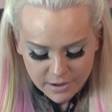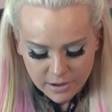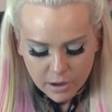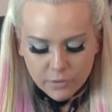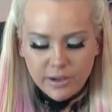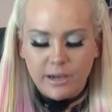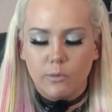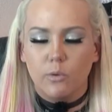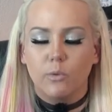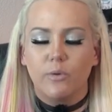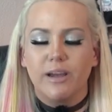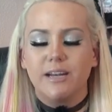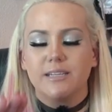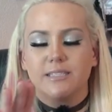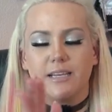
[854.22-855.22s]
Okay, well,
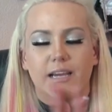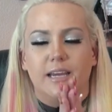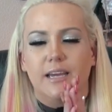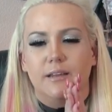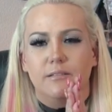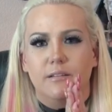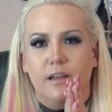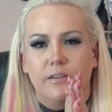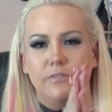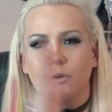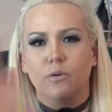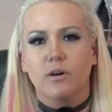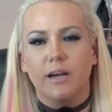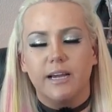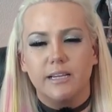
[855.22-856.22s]
wait a second. Have
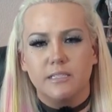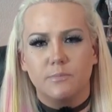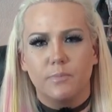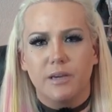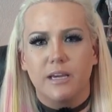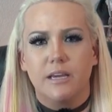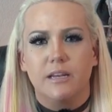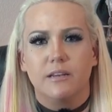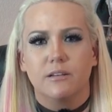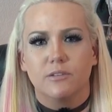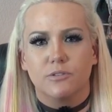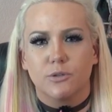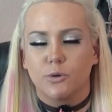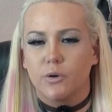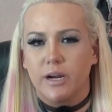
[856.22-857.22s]
you guys
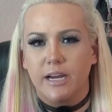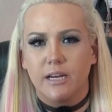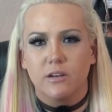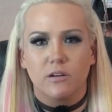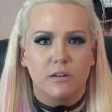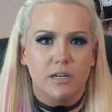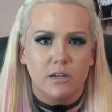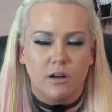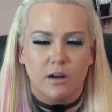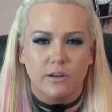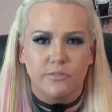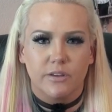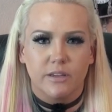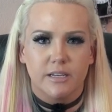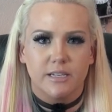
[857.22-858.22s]
been trained on an
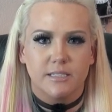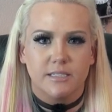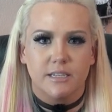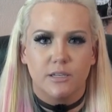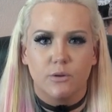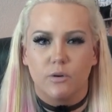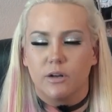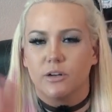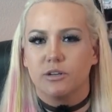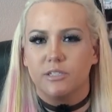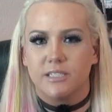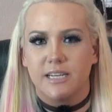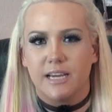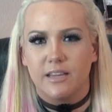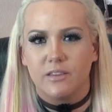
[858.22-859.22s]
Ovilus and you
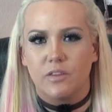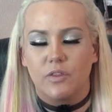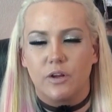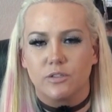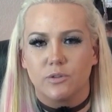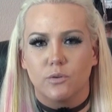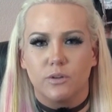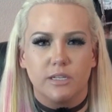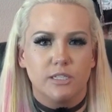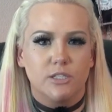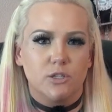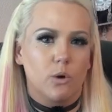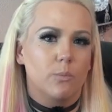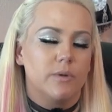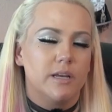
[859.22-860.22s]
understand that there's only
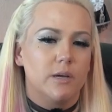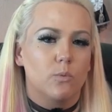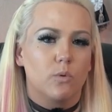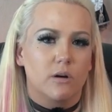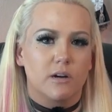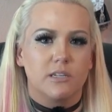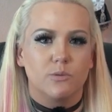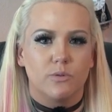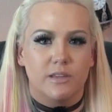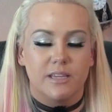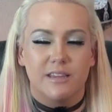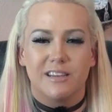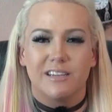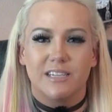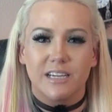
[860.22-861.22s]
so many words
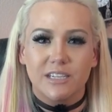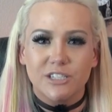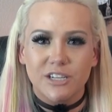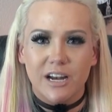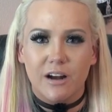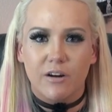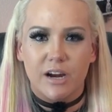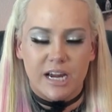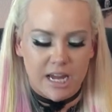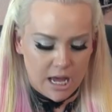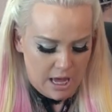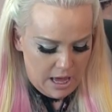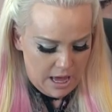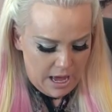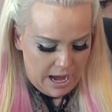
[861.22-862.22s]
within the dictionary?
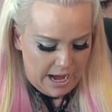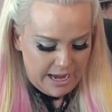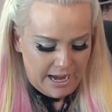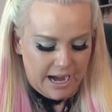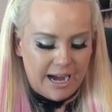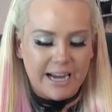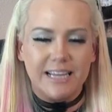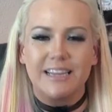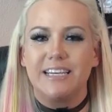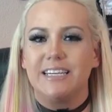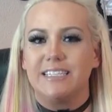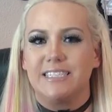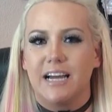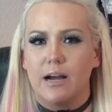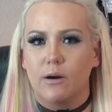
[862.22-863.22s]
I highly
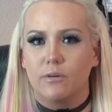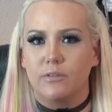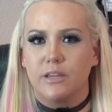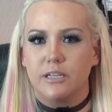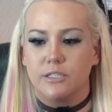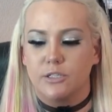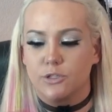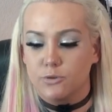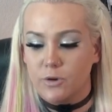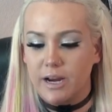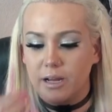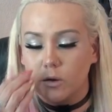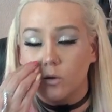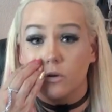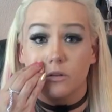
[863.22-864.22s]
doubt that
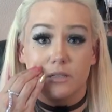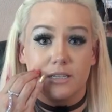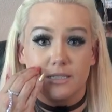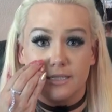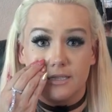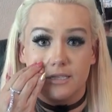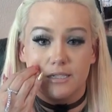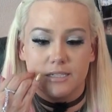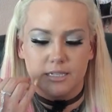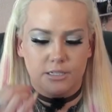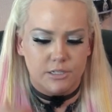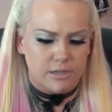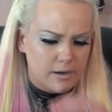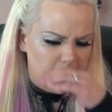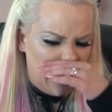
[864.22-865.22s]
strangled is in the
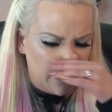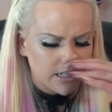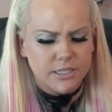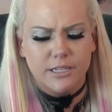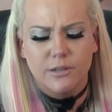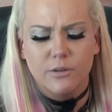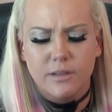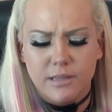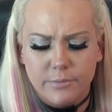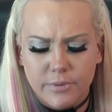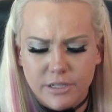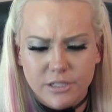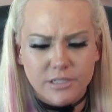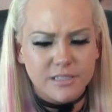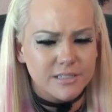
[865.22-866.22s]
dictionary. Actually, you know what? Let
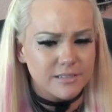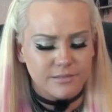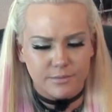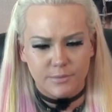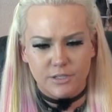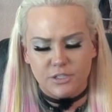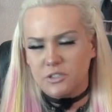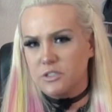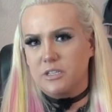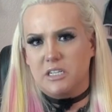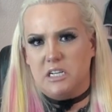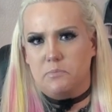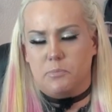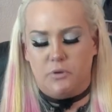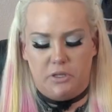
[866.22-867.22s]
me just let me just look
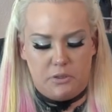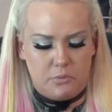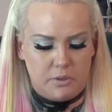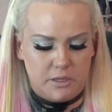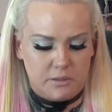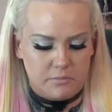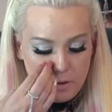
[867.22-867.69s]
it up really quick.